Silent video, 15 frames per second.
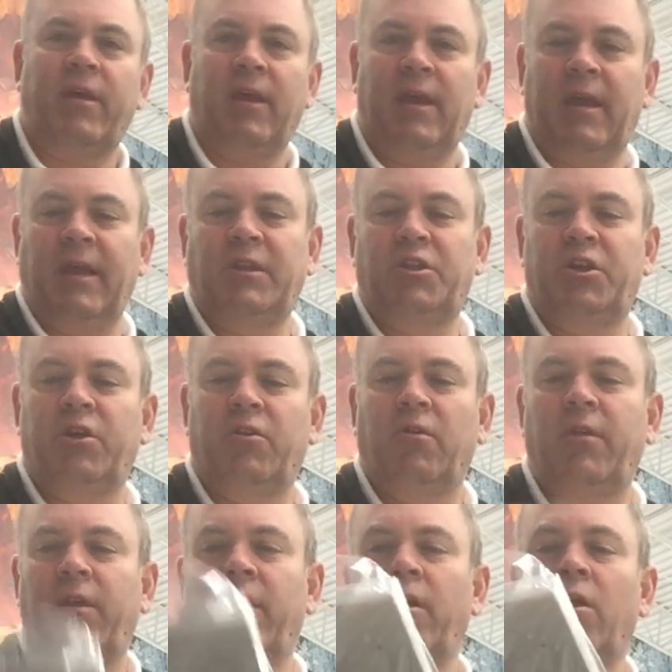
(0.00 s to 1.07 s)
the heat
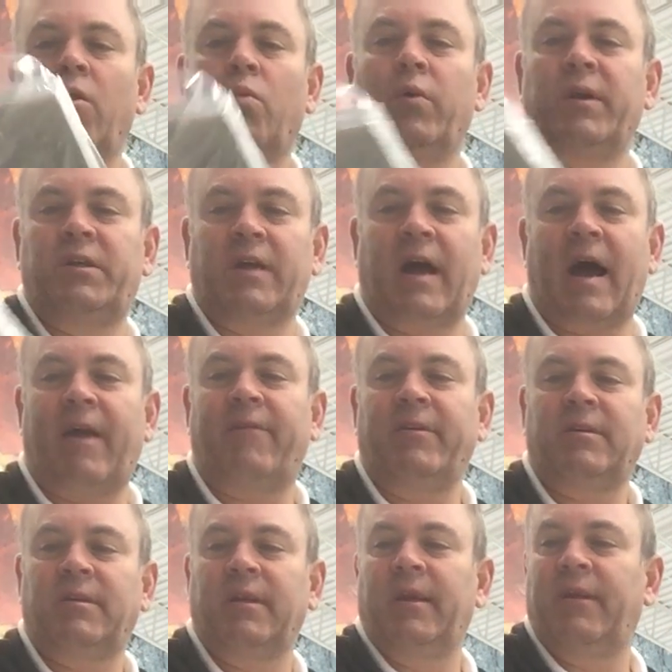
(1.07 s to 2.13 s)
shield, which
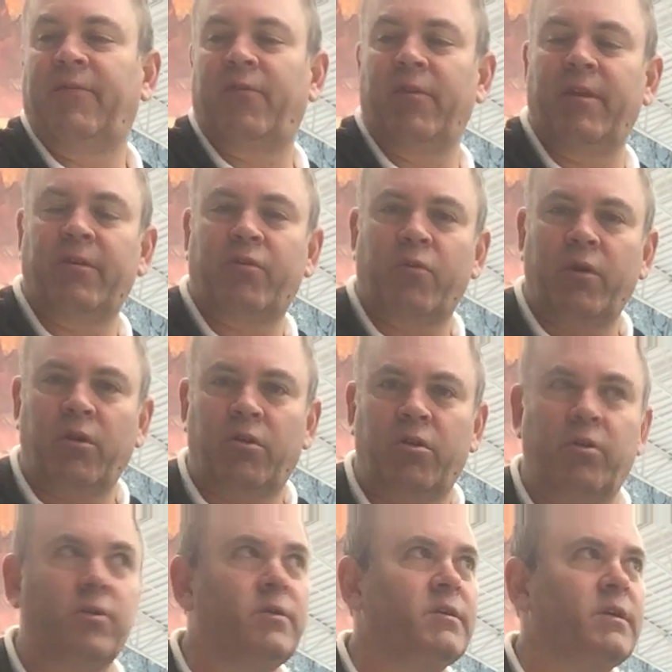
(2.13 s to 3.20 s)
obviously for this grill
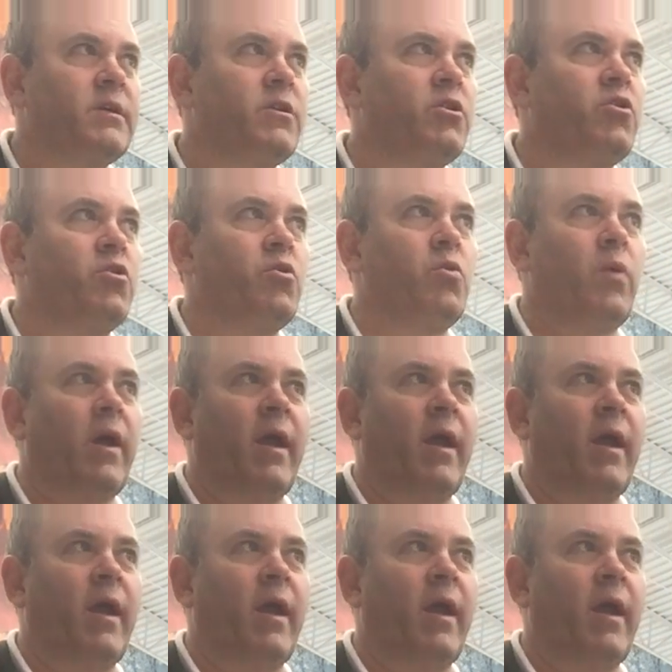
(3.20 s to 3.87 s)
turns into